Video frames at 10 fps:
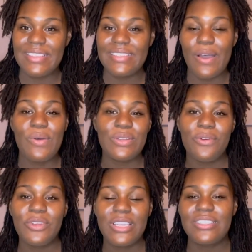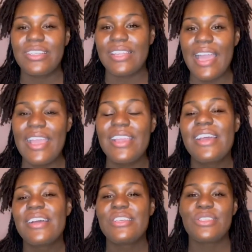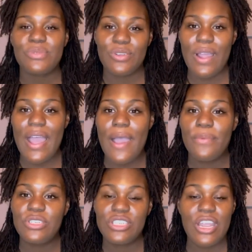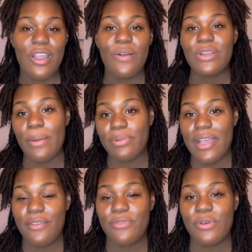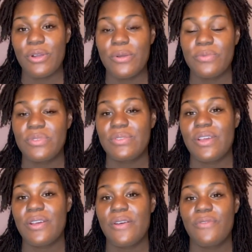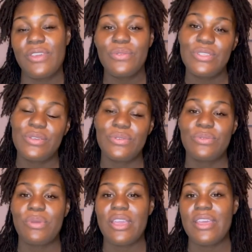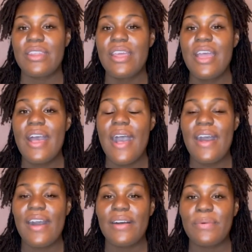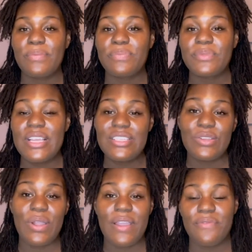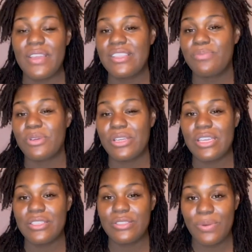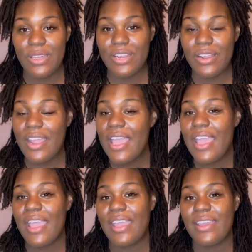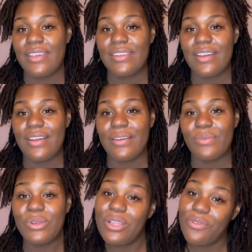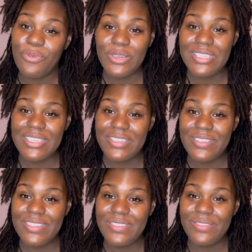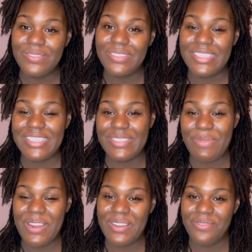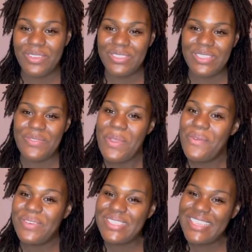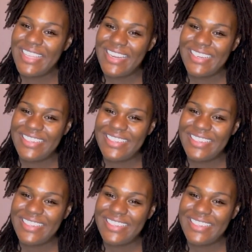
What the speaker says: So don't forget to like, subscribe, share on our platforms of YouTube and Instagram, Facebook, and Twitter. And we're looking forward to seeing you soon. This is Married and Unfiltered. We'll see you later.